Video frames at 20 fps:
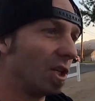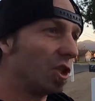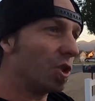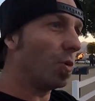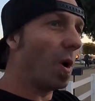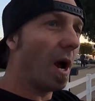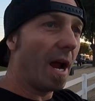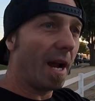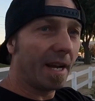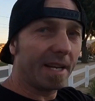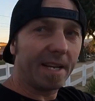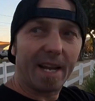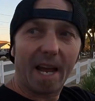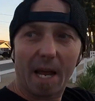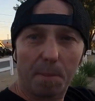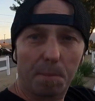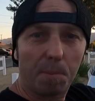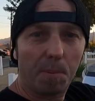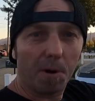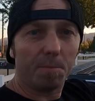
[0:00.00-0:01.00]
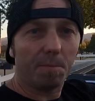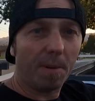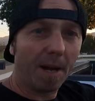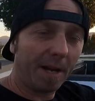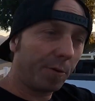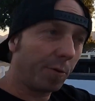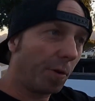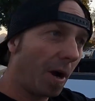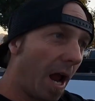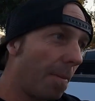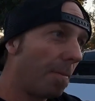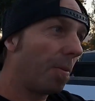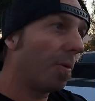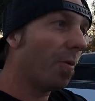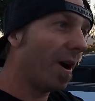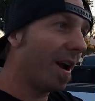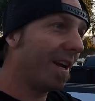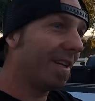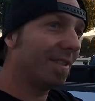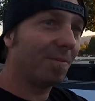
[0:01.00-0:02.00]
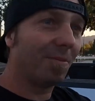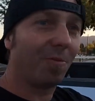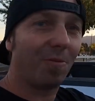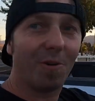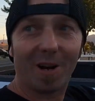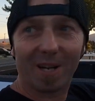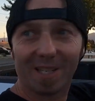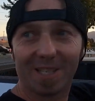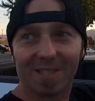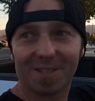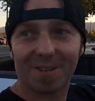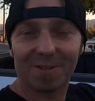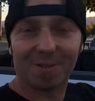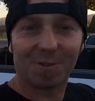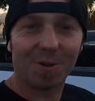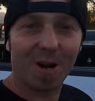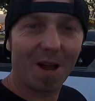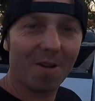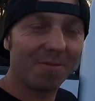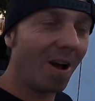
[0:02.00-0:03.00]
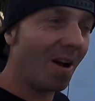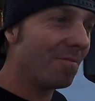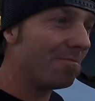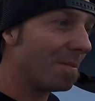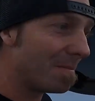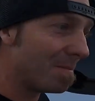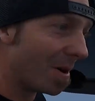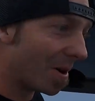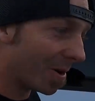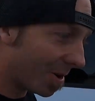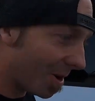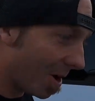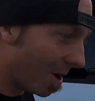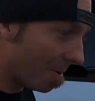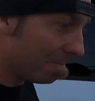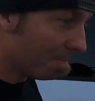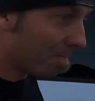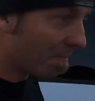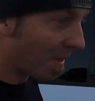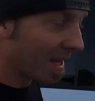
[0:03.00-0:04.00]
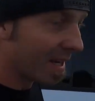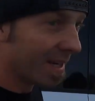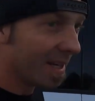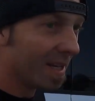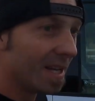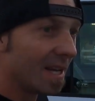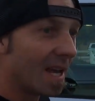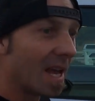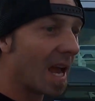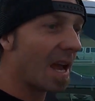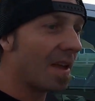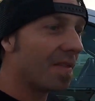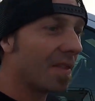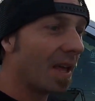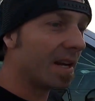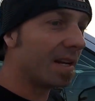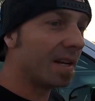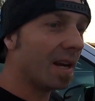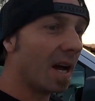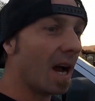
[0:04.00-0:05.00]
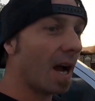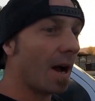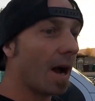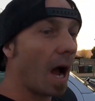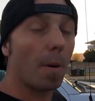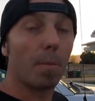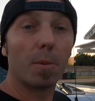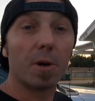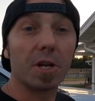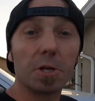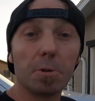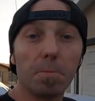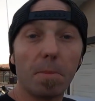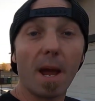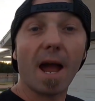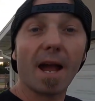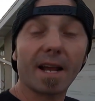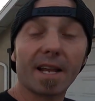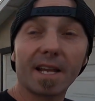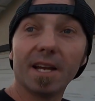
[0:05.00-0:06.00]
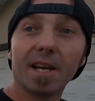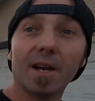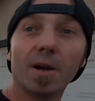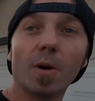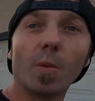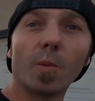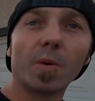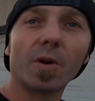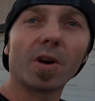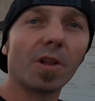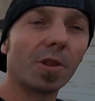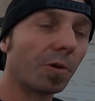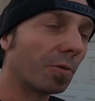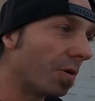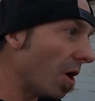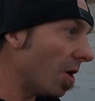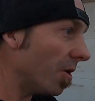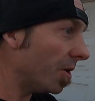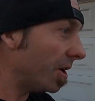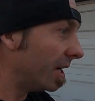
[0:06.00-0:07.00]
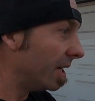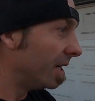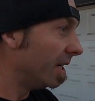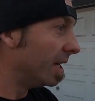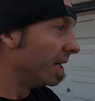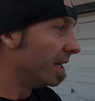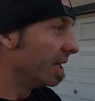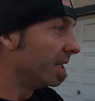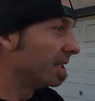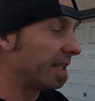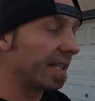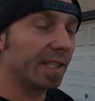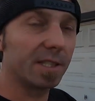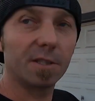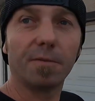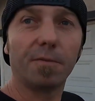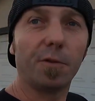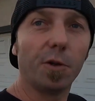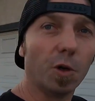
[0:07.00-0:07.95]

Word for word: situated, kind of put my crap away before I just go driving off my motorhome. And then uh, I'll bring you back when we're on the road to get some